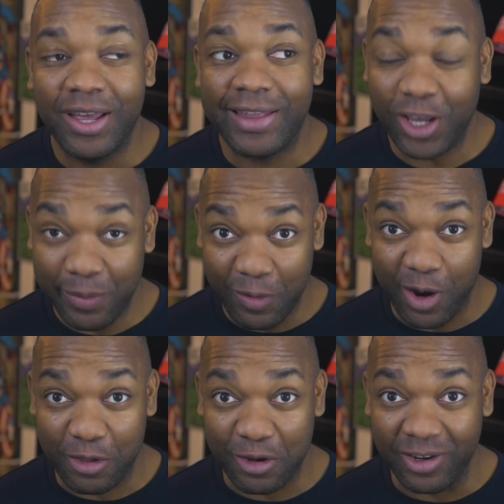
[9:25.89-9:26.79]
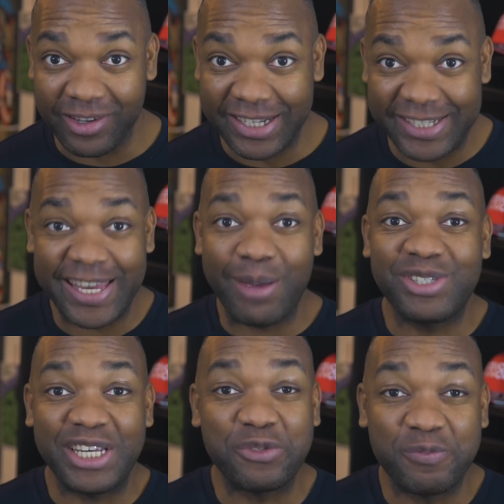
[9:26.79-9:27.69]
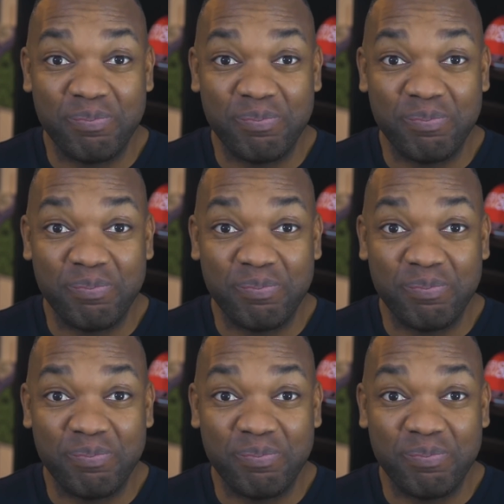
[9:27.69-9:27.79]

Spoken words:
That could be worth a look. This is MG's